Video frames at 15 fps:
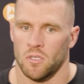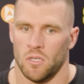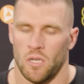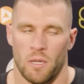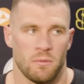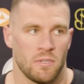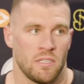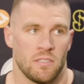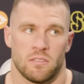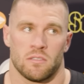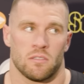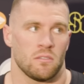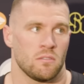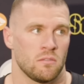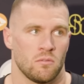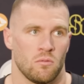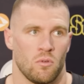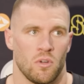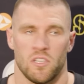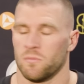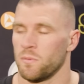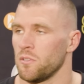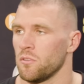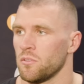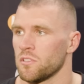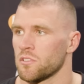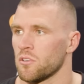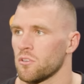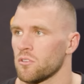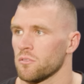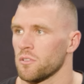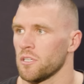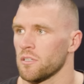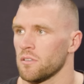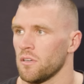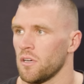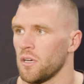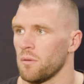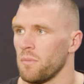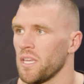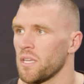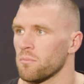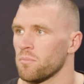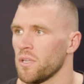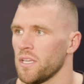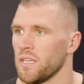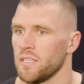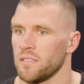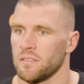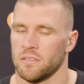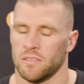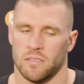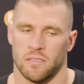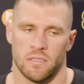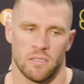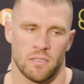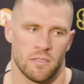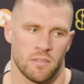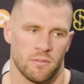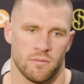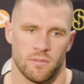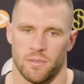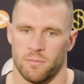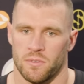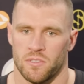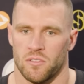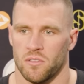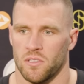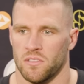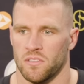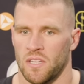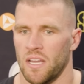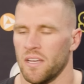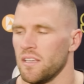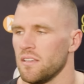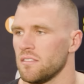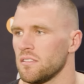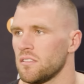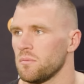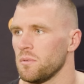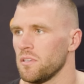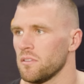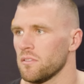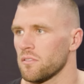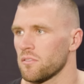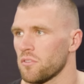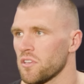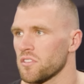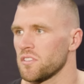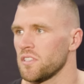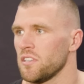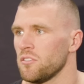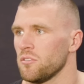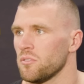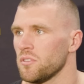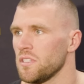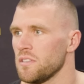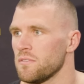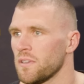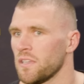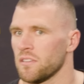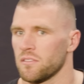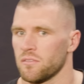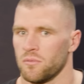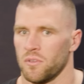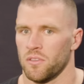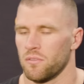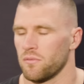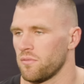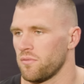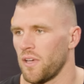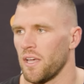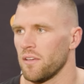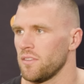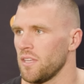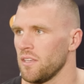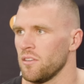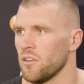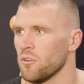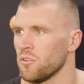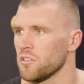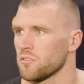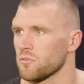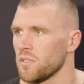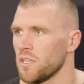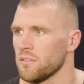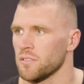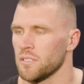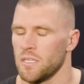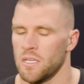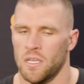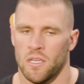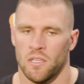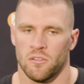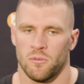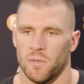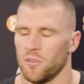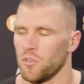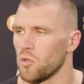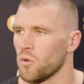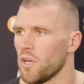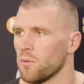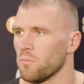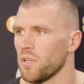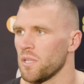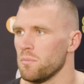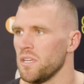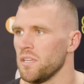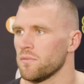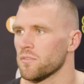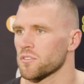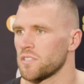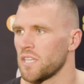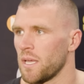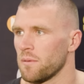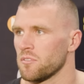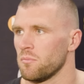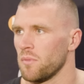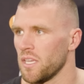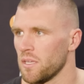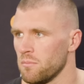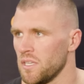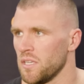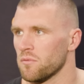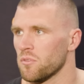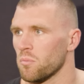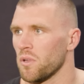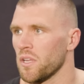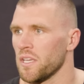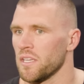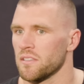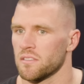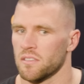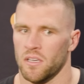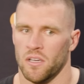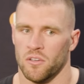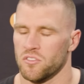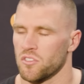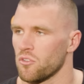I mean, what he's been doing his whole career, making plays. I mean, it's not easy to be thrusted into a defense with 5-day notice, whatever, to be able to go out and play meaningful snaps and make meaningful plays. It's